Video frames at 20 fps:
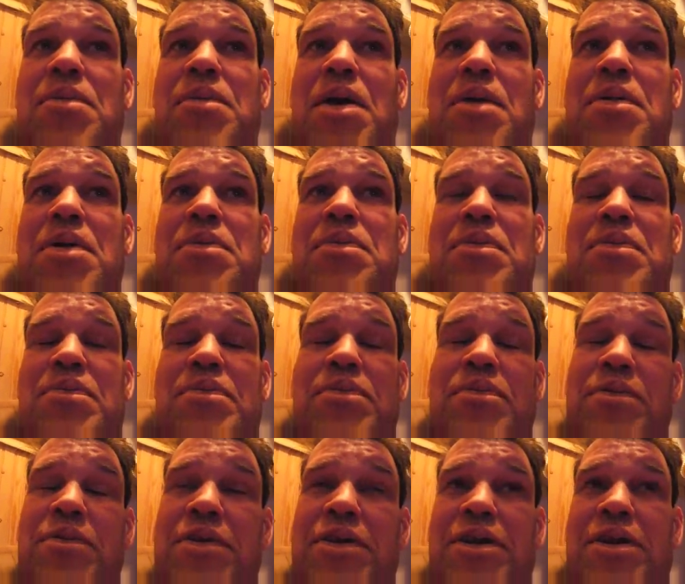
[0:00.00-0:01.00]
maybe
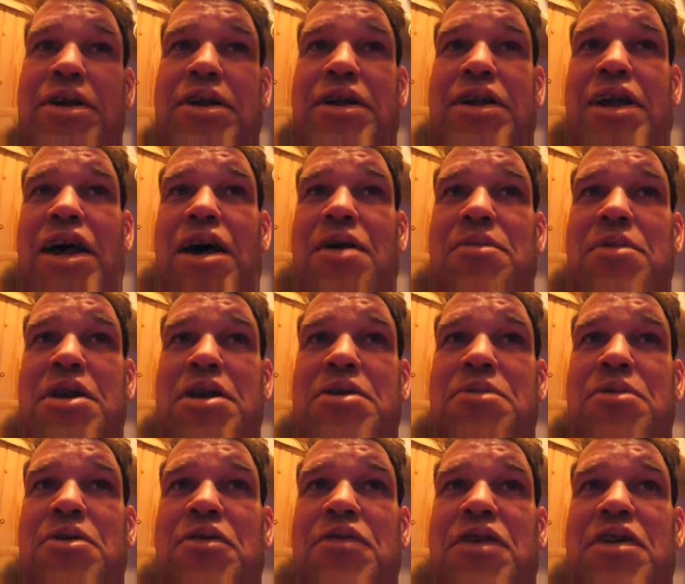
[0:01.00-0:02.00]
allow me to
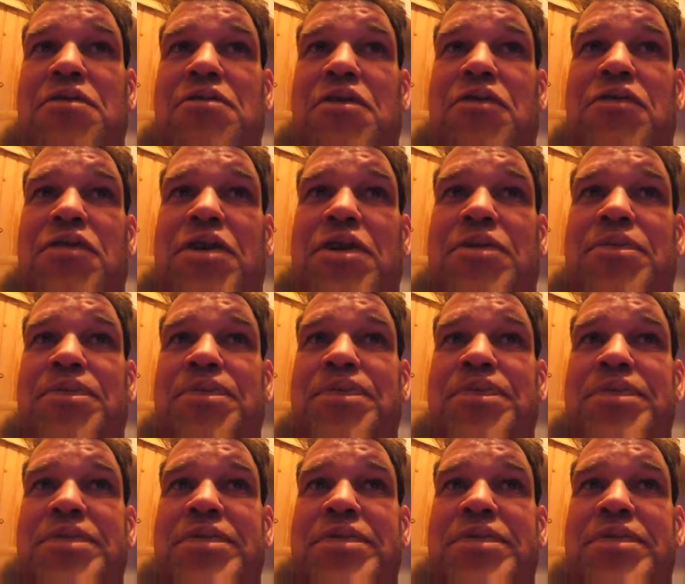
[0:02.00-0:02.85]
move in with him.